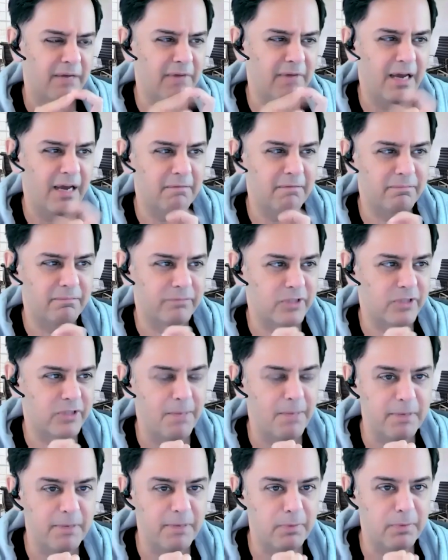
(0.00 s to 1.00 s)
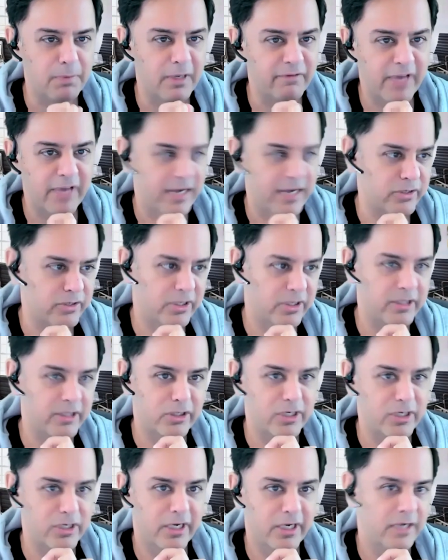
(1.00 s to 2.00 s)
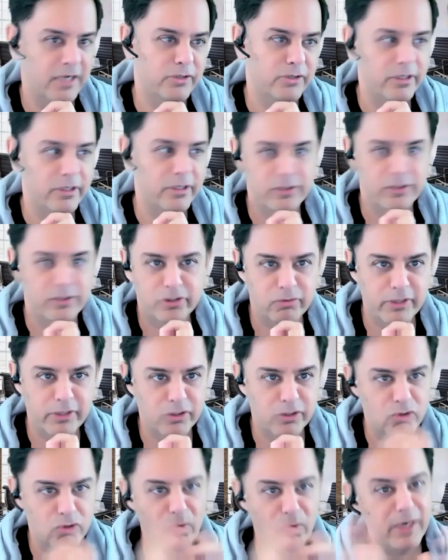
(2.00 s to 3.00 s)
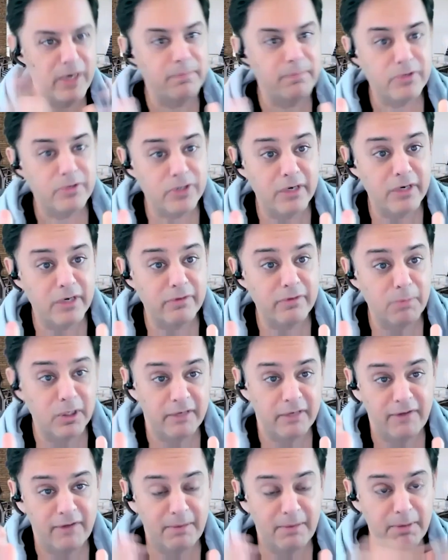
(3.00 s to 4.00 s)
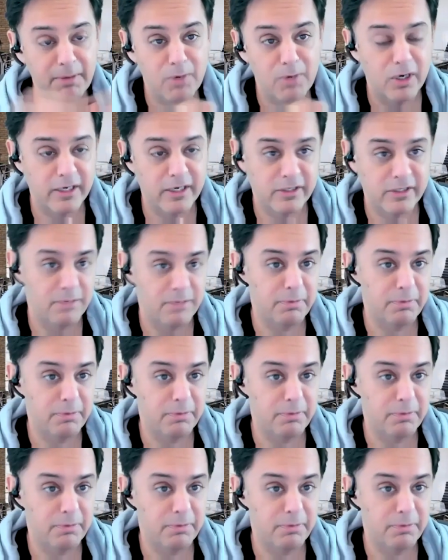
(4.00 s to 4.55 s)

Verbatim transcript: Um, some people have guessed that the syndication industry is 20% of the multifamily market.